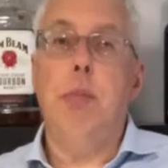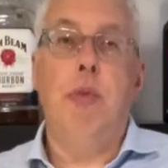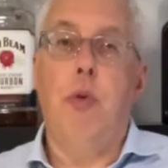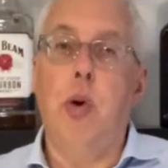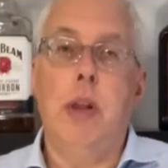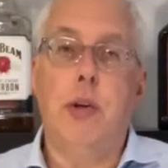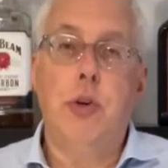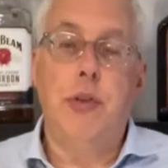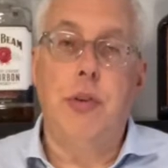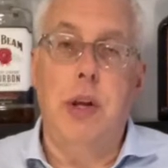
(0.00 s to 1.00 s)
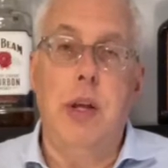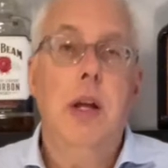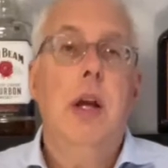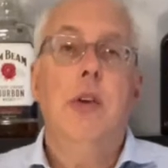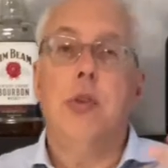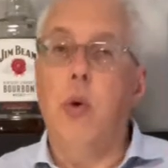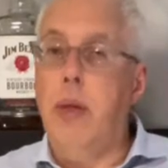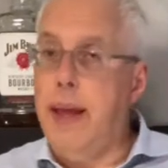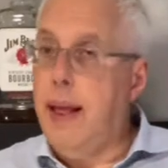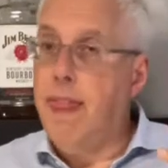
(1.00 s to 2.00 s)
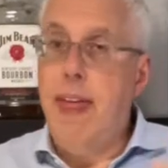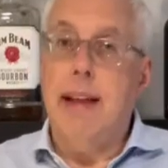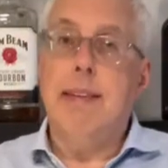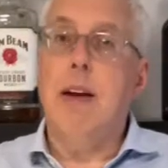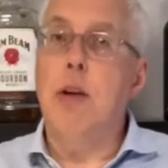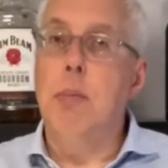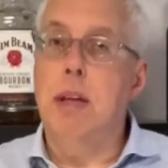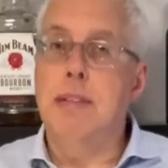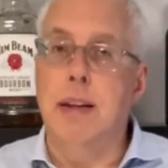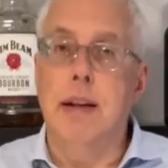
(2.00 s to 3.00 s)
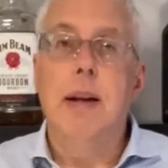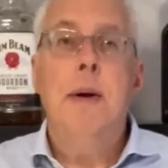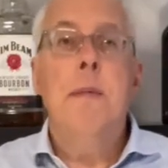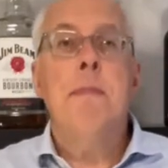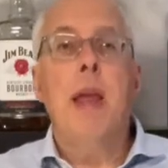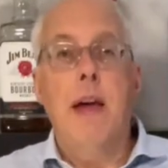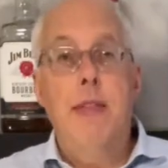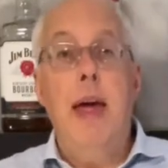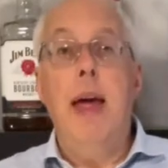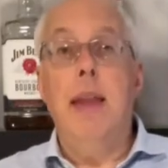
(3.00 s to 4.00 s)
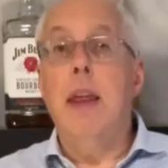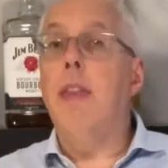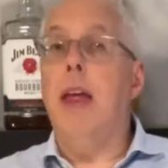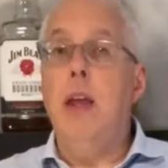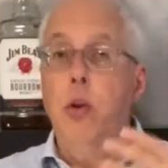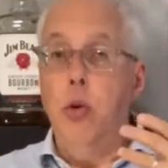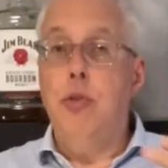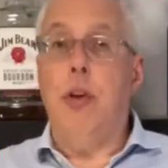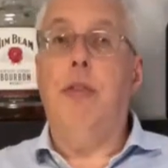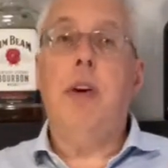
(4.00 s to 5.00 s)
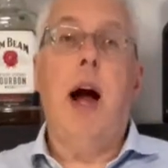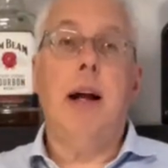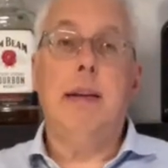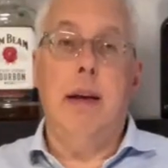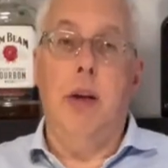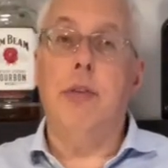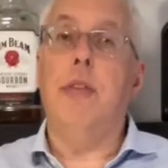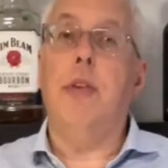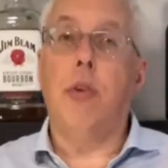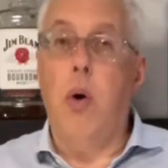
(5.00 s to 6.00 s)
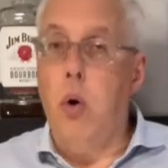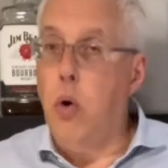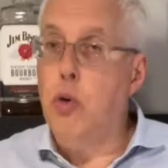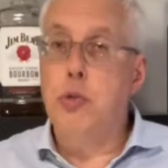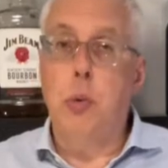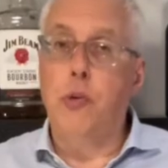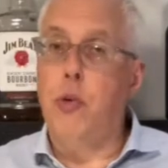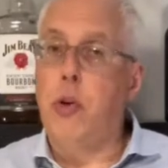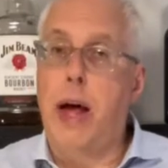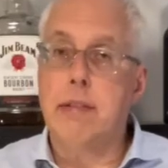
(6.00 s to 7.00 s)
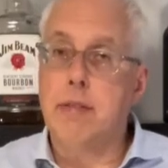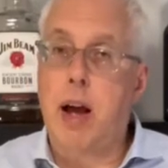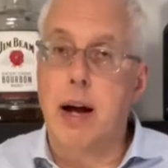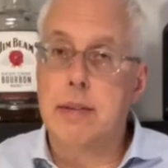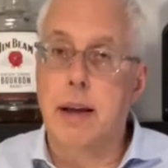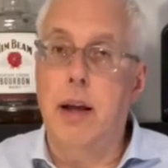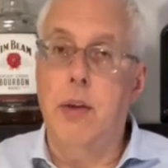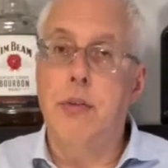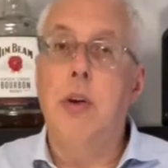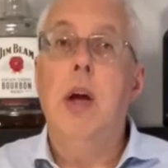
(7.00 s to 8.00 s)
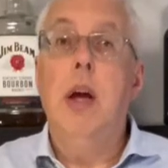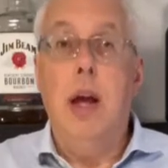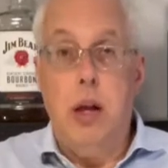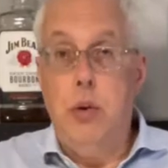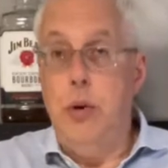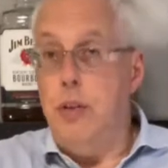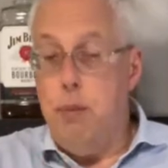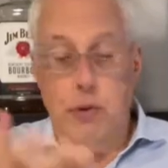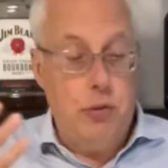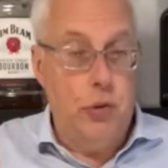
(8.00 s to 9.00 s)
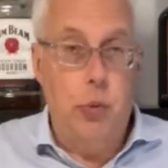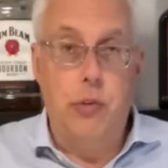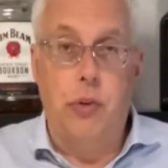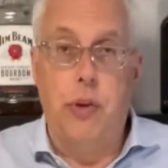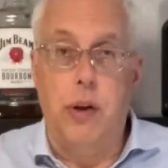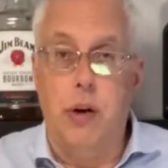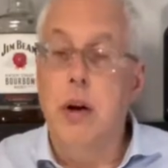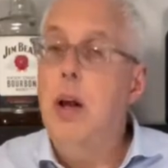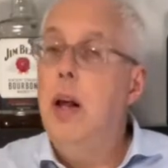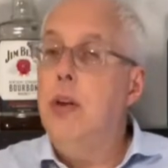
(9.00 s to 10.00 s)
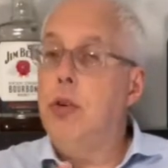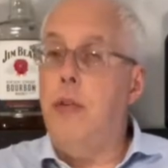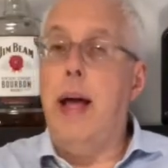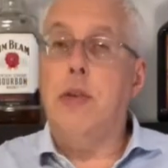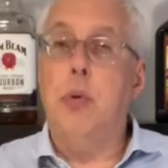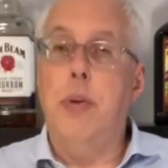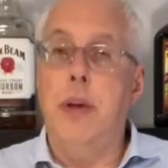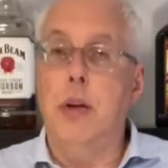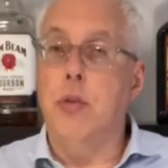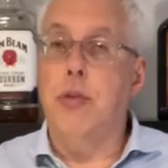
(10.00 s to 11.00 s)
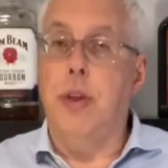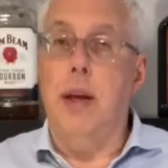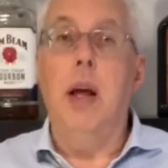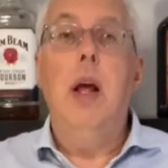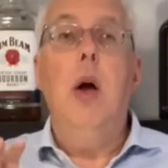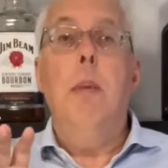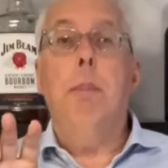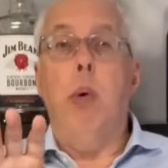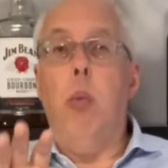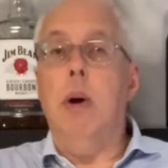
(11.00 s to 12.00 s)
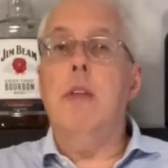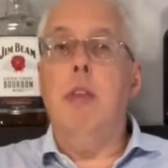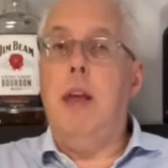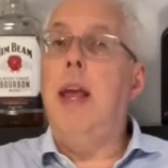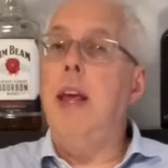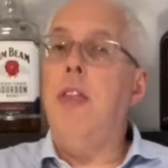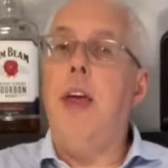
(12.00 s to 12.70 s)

before electricity, so that's how you mixed it. And then they used it for cocktails, and there's a whole swizzle class of cocktails, including the Mr. Swizzle here. So that's really interesting. But one of the key